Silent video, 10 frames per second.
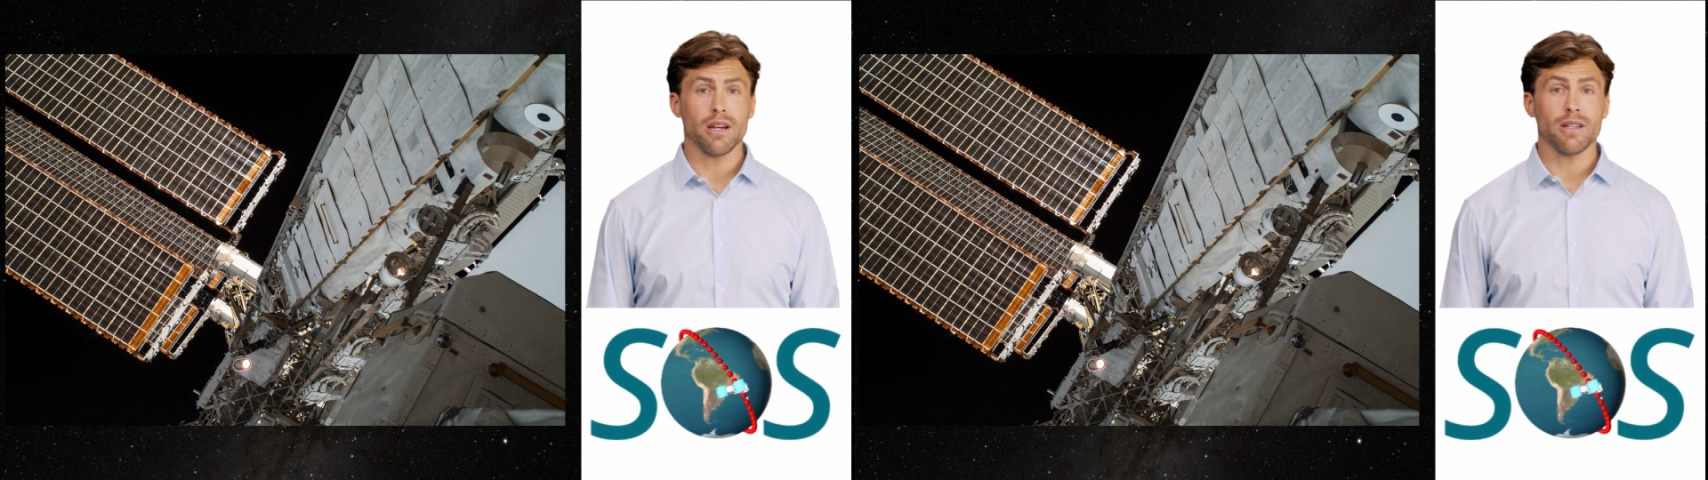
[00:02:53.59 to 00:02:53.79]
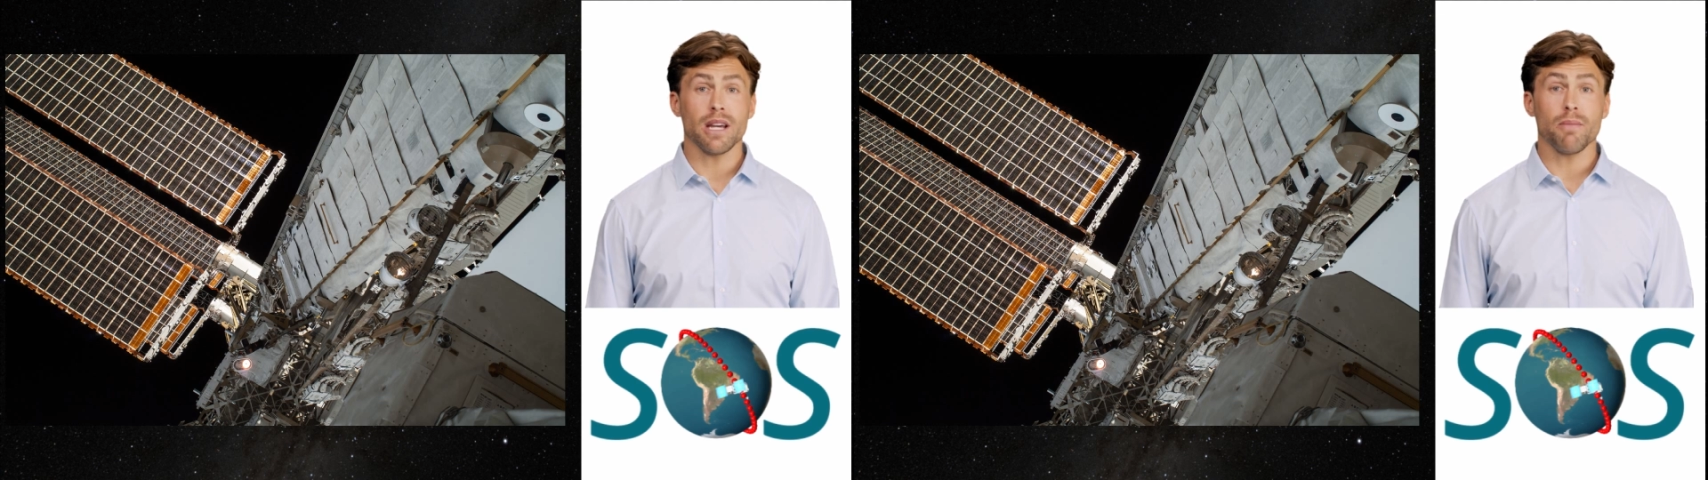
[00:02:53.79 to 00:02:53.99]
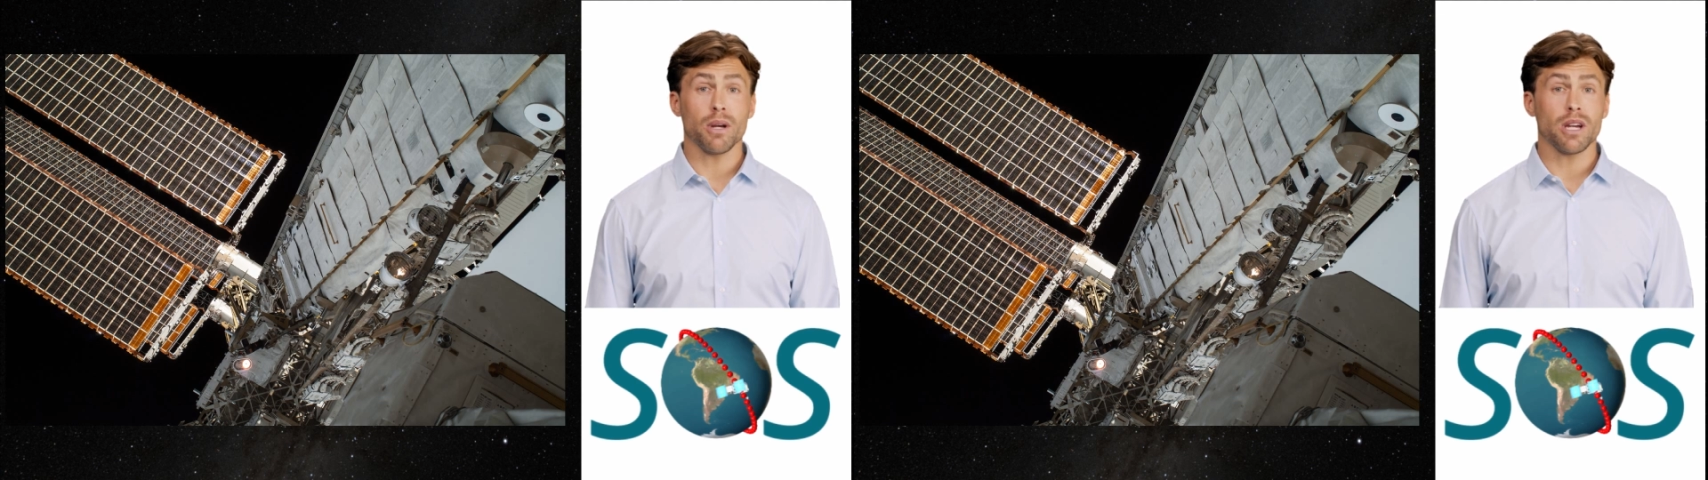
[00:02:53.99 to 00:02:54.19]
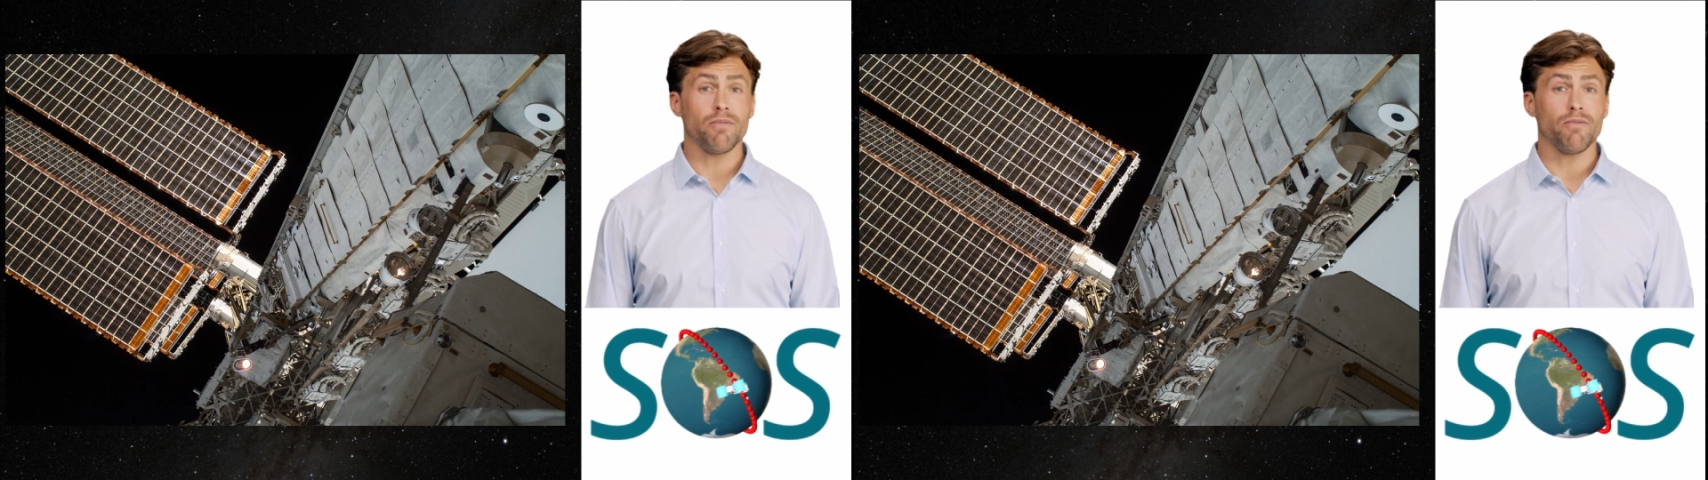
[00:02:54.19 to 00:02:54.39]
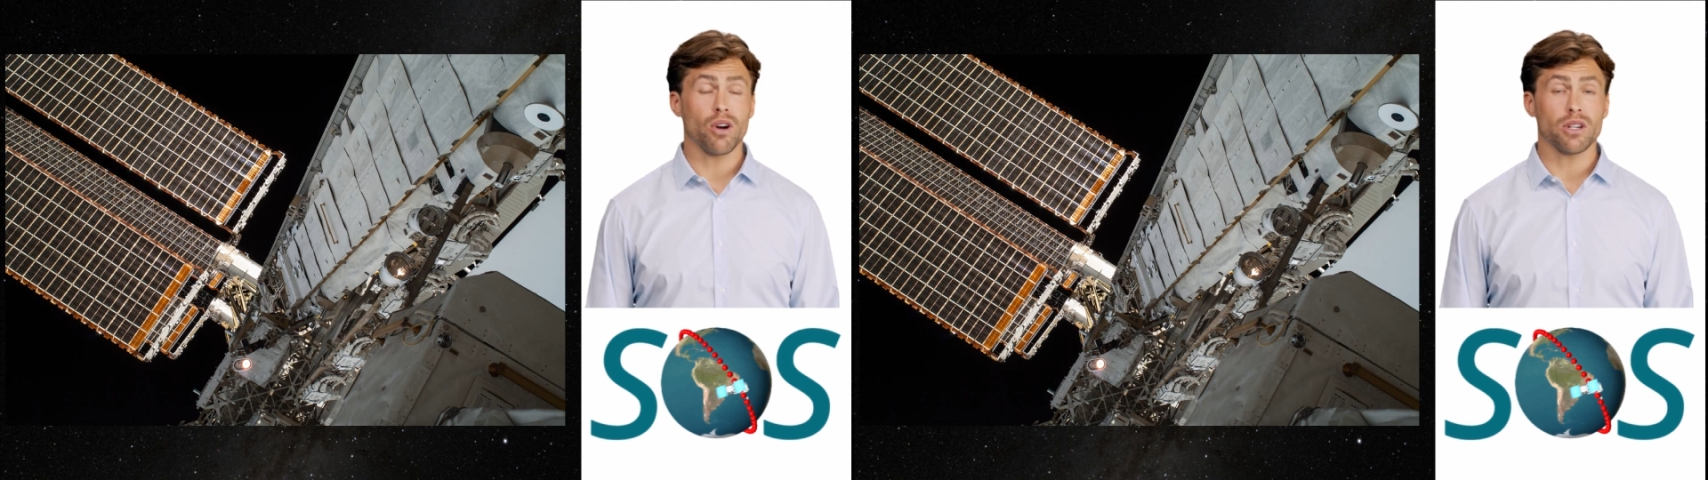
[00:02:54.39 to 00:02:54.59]
that can be
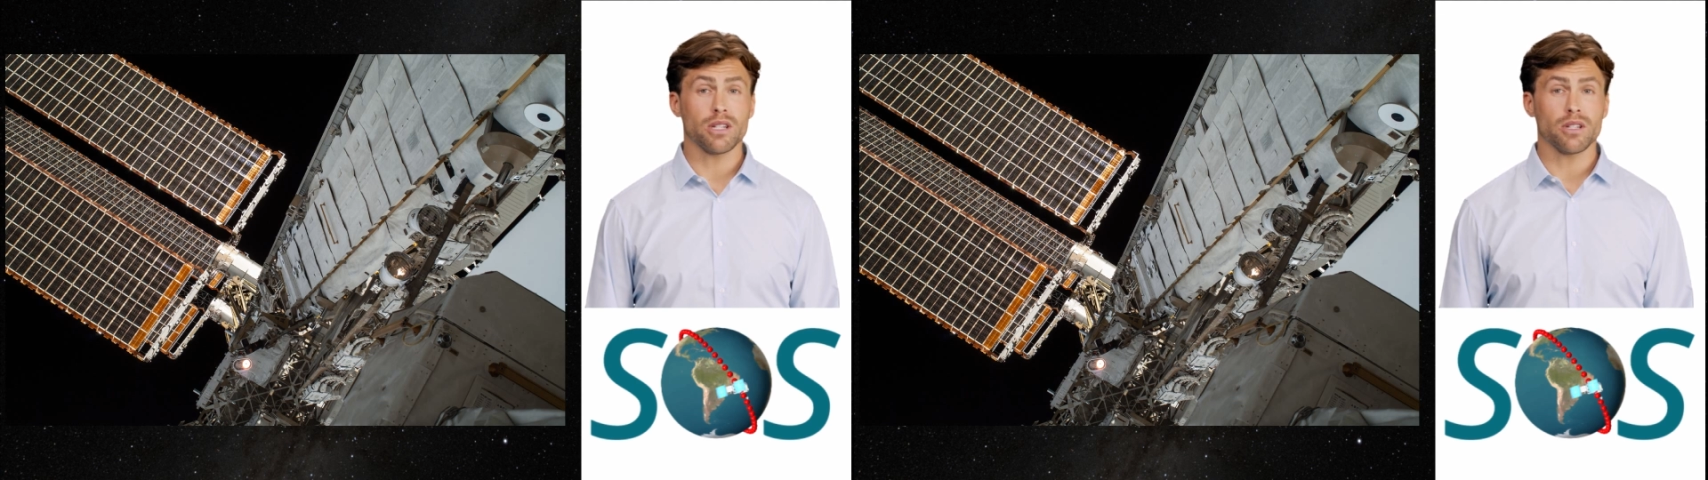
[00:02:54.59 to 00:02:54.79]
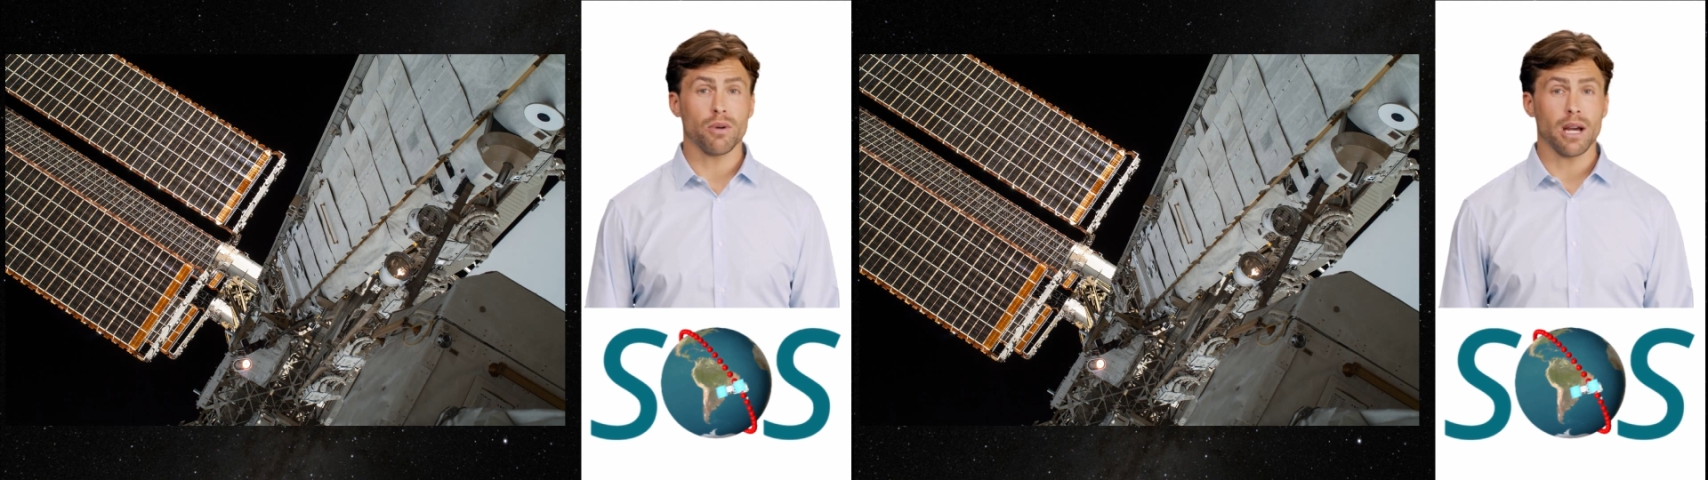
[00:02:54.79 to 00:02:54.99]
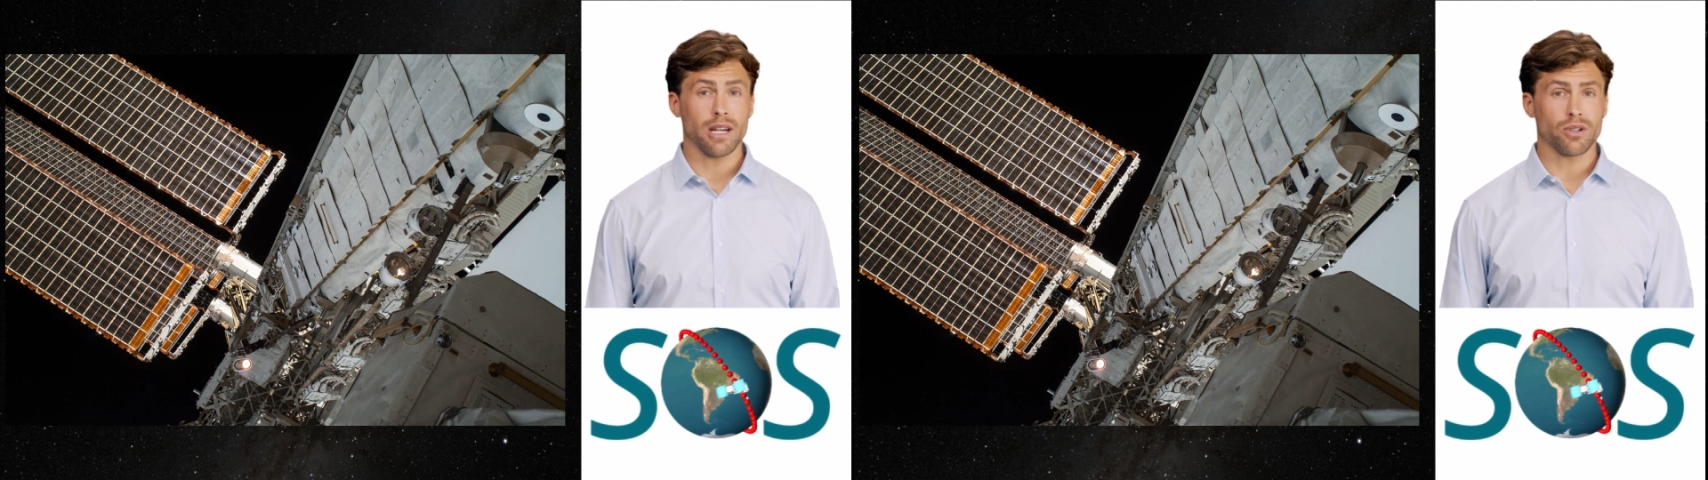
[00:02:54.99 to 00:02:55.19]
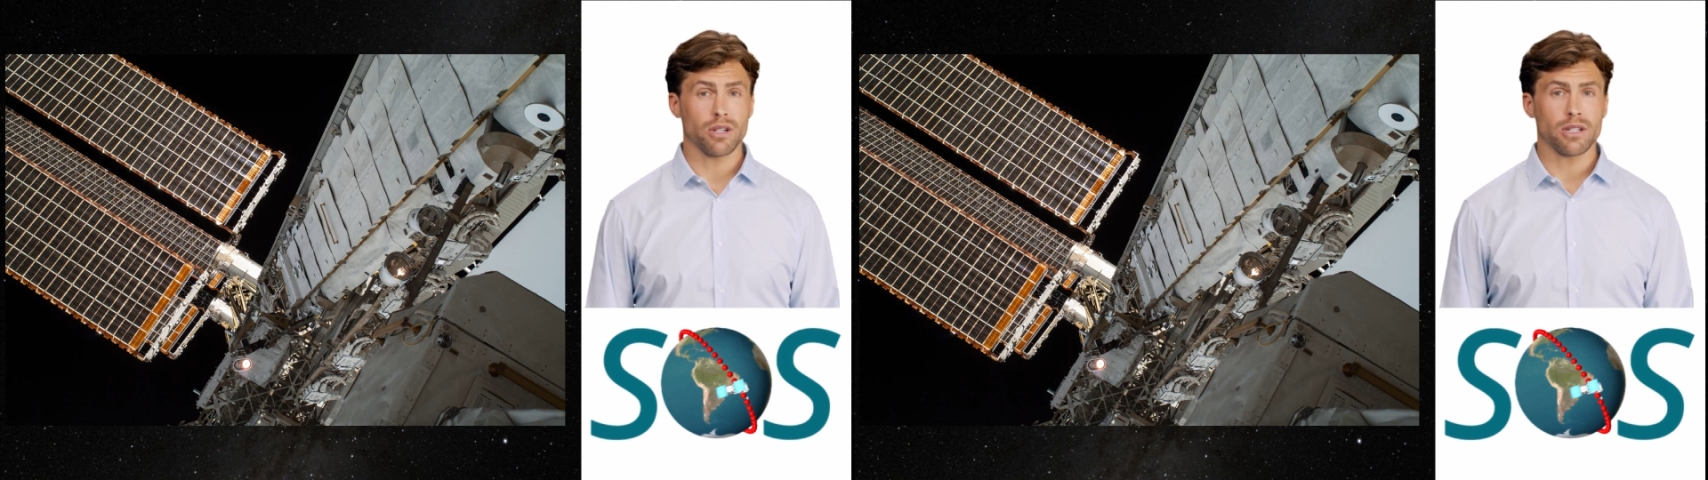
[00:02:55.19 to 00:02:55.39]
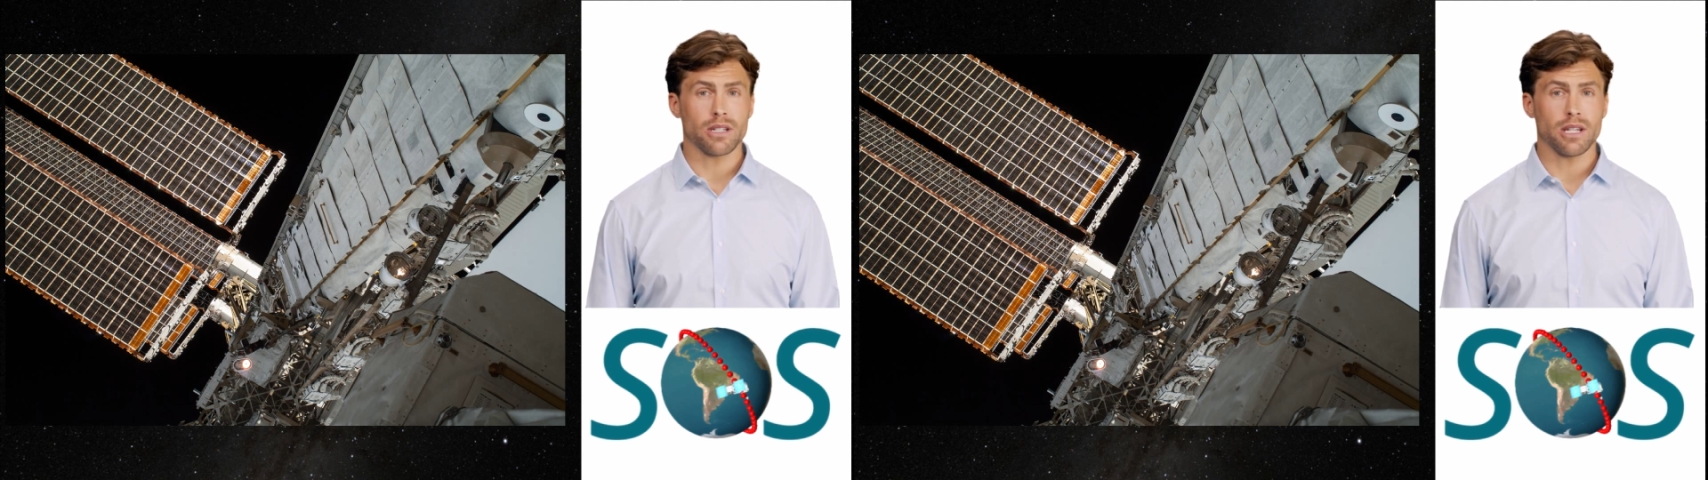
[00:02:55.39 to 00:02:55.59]
converted to
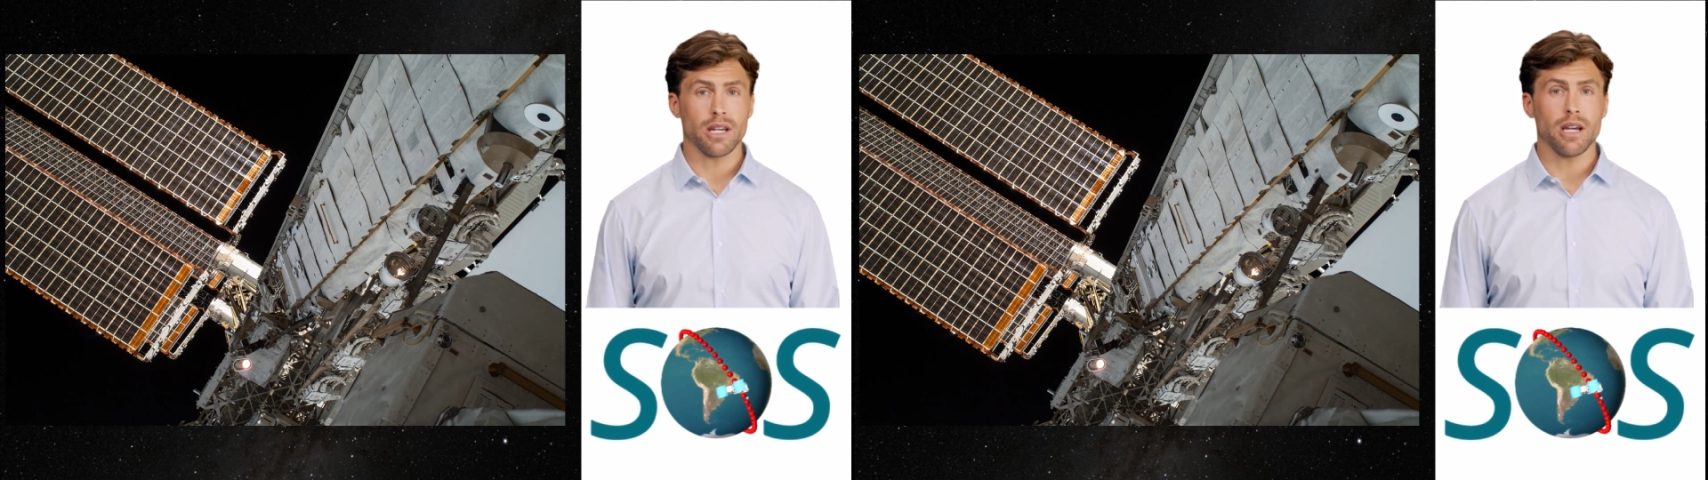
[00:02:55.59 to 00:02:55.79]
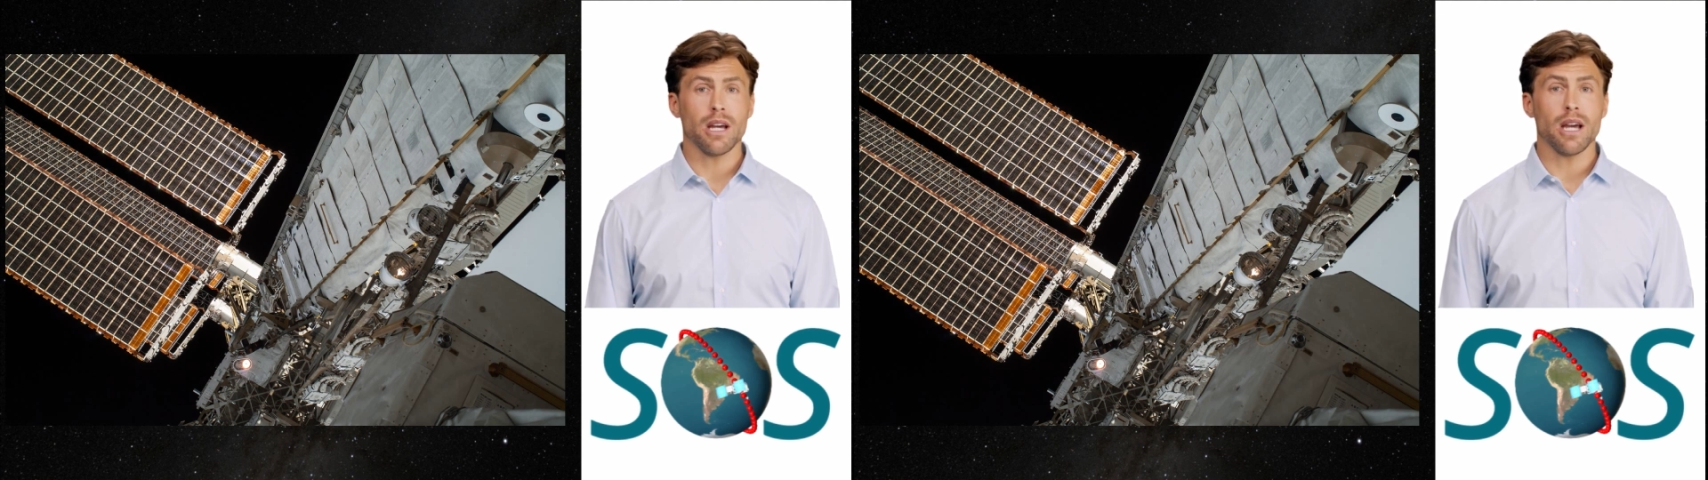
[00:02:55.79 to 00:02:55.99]
electricity